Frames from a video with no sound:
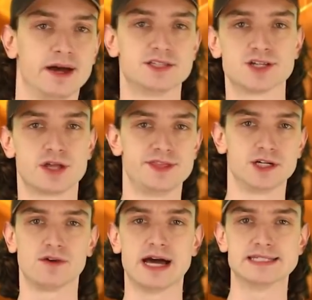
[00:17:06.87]
It's also
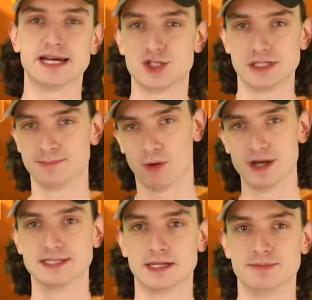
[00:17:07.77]
theorized that she
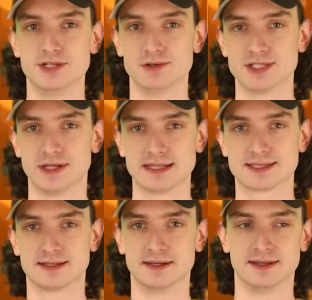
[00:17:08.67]
poisoned him too, so
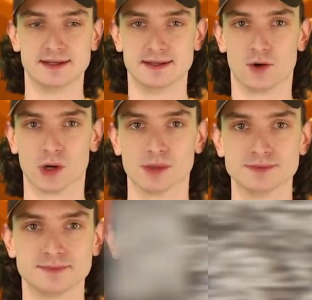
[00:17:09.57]
that's
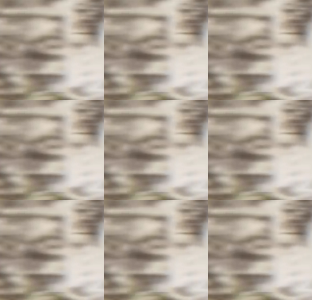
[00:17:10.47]
horrible.